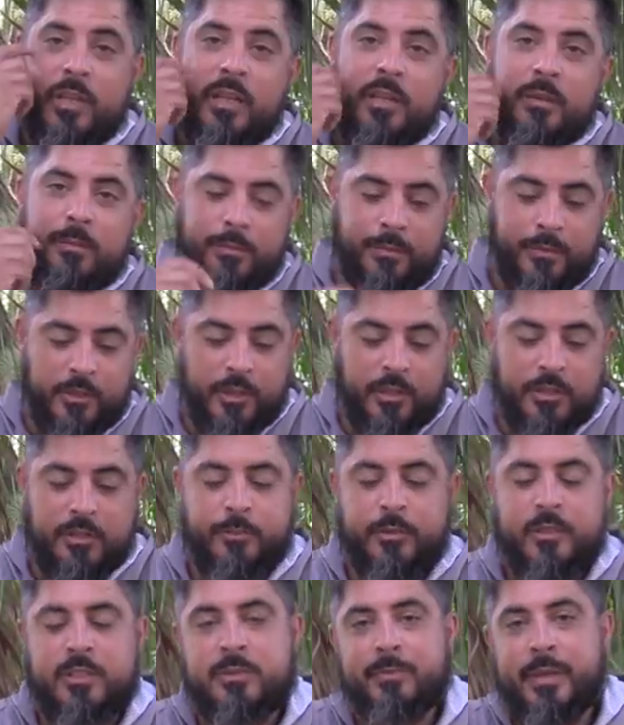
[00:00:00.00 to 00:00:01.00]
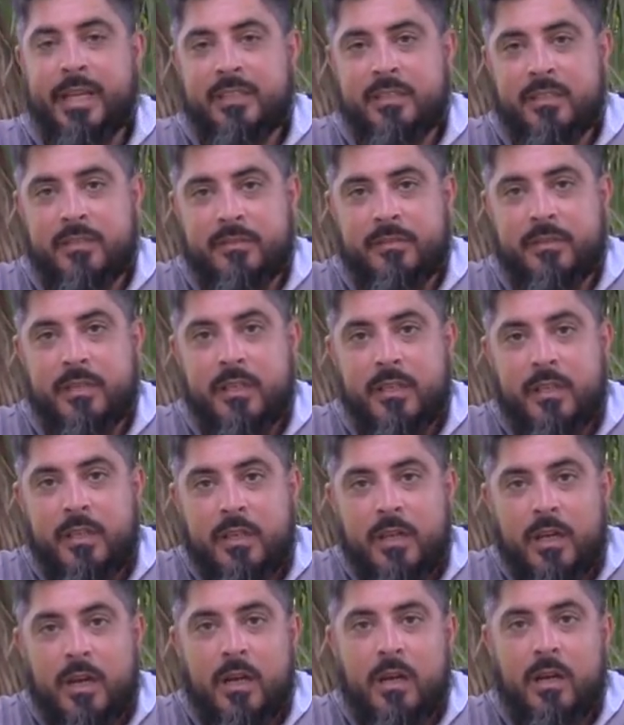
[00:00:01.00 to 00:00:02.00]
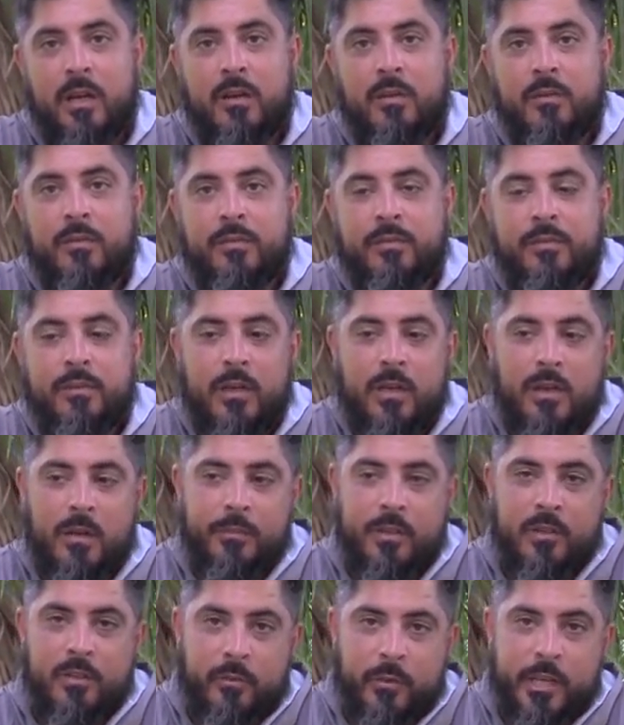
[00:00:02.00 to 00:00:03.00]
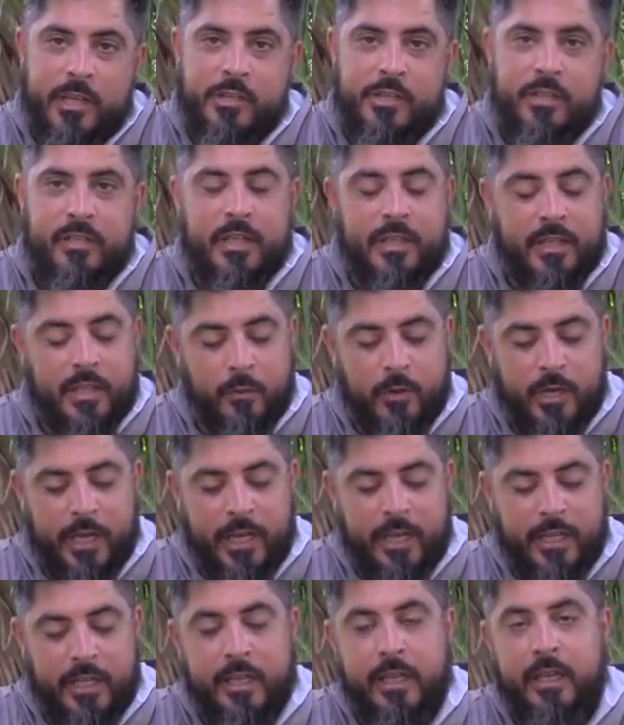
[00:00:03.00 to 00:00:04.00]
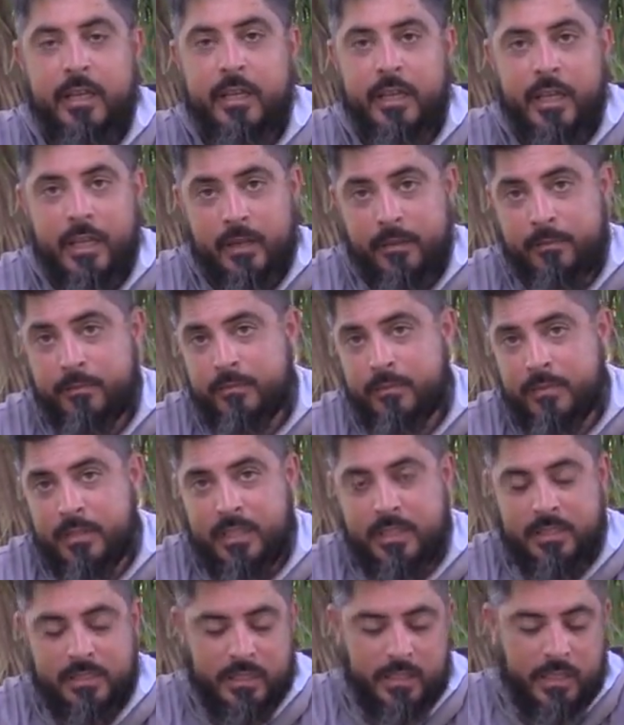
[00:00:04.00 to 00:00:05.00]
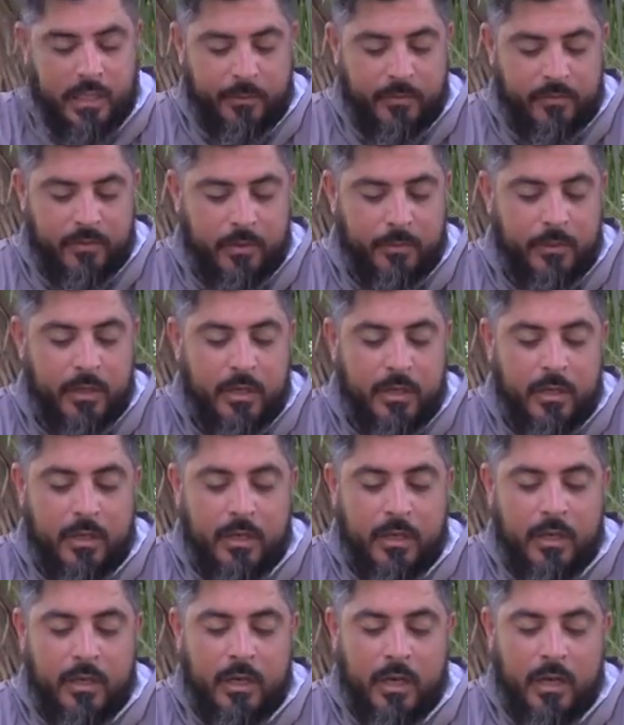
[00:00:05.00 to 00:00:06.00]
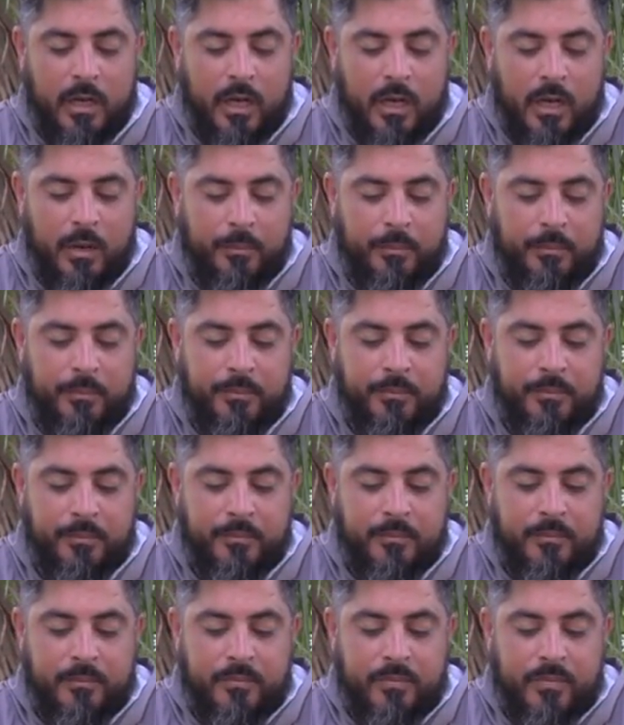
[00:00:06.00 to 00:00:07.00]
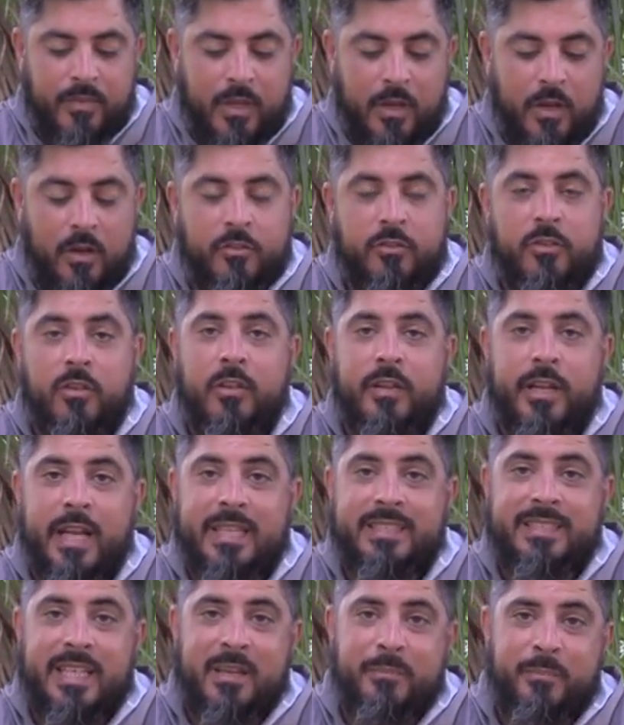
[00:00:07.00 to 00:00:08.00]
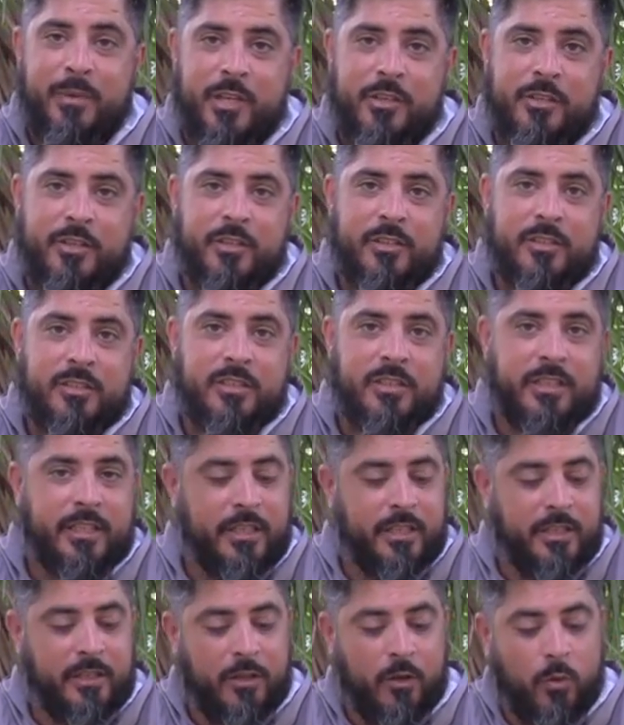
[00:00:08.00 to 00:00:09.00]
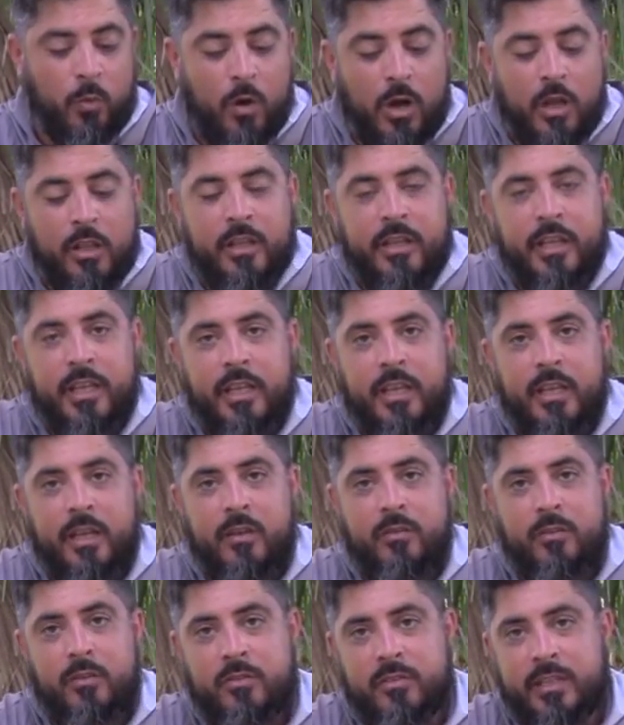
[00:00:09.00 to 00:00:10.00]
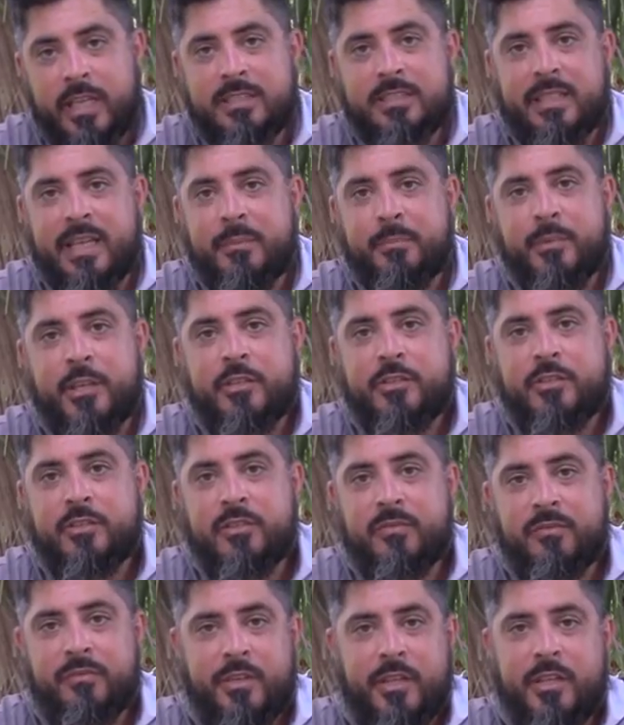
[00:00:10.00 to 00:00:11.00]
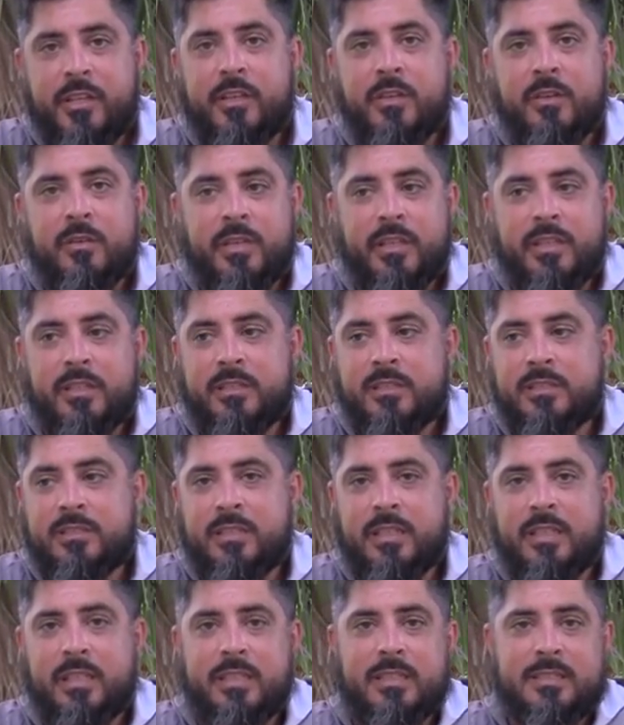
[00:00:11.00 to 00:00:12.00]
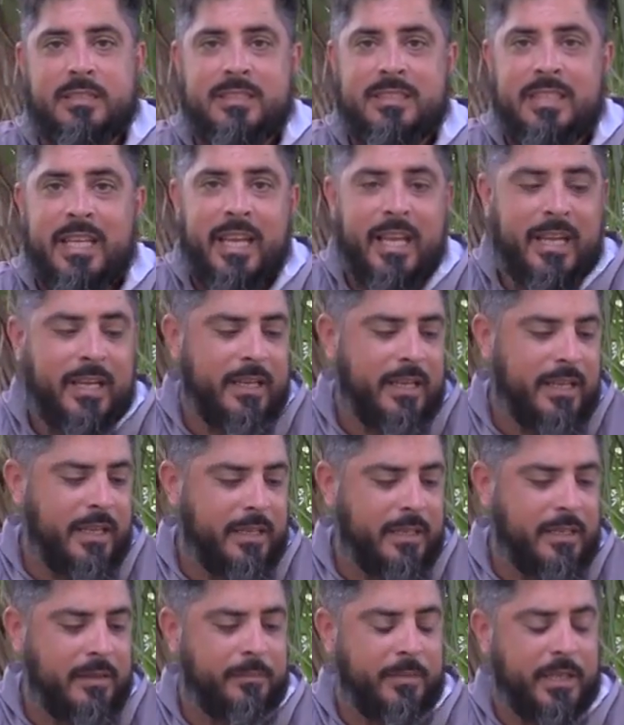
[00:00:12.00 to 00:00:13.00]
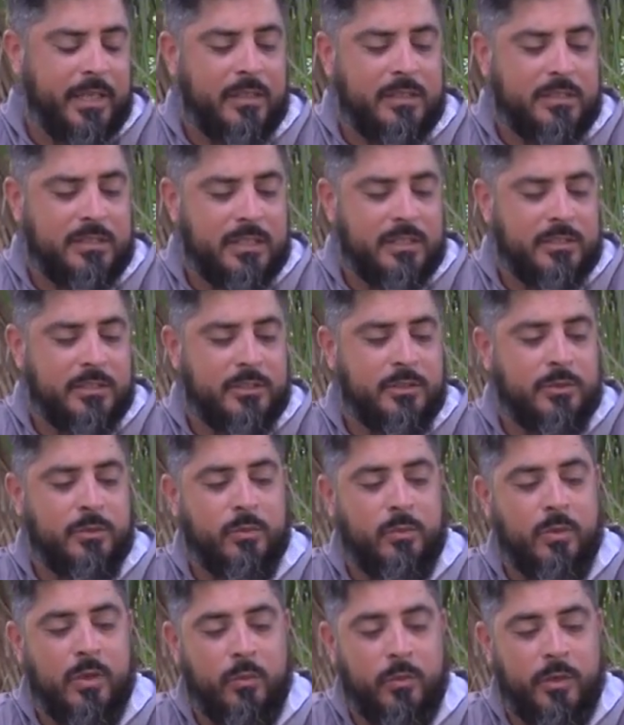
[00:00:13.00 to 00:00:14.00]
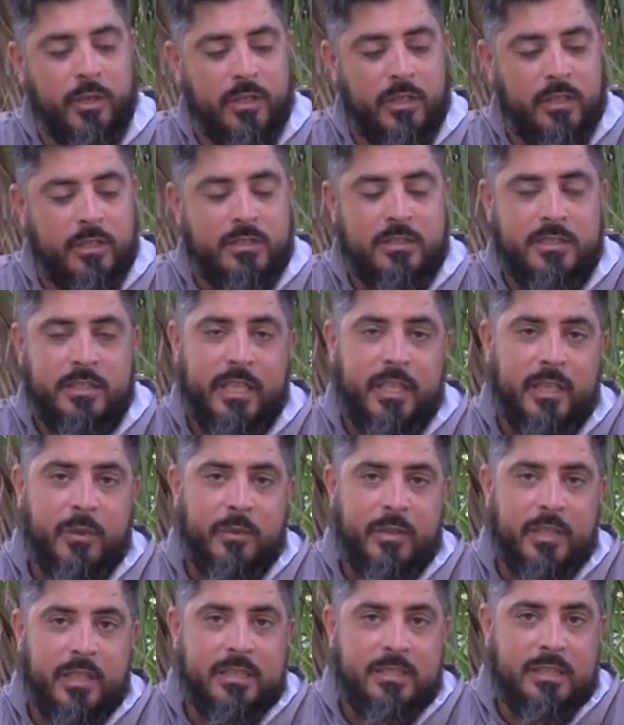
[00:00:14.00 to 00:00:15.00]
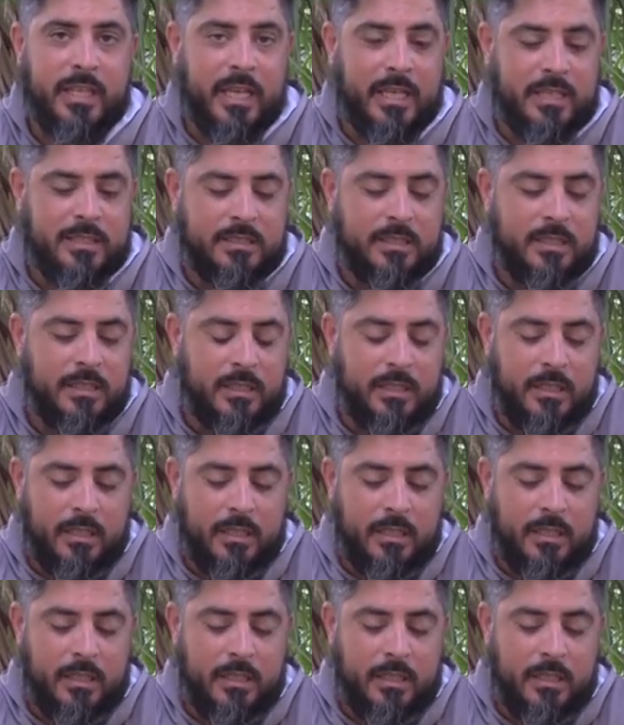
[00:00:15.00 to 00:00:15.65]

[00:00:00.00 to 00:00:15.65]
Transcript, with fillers: get a good perspective of the direction that they were heading and like I said, coming from. Also, the nighttime pictures, the quality of those nighttime pictures and video is insane in comparison to what we're seeing with these guys.